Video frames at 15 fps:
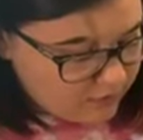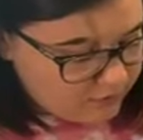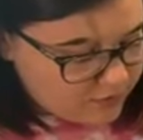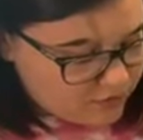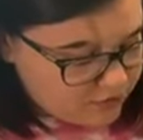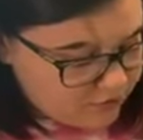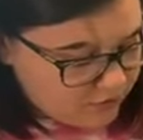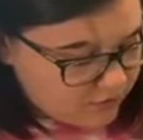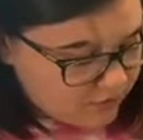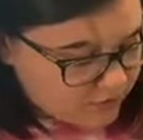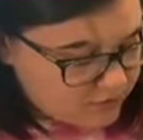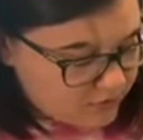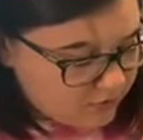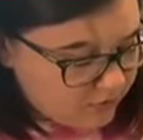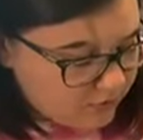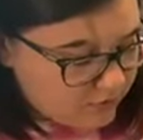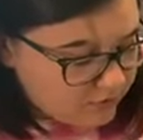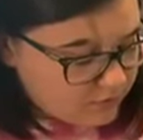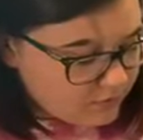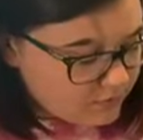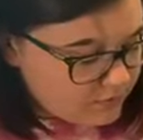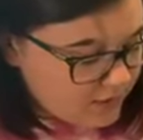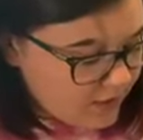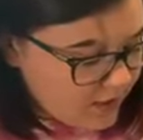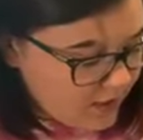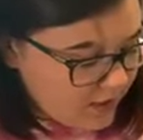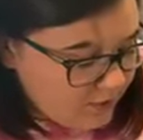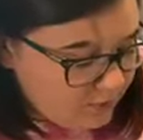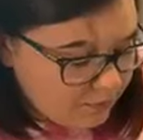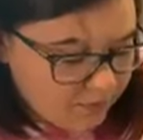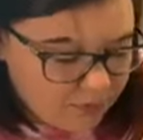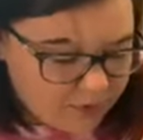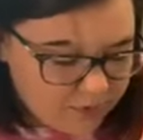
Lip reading: But you can also use tape.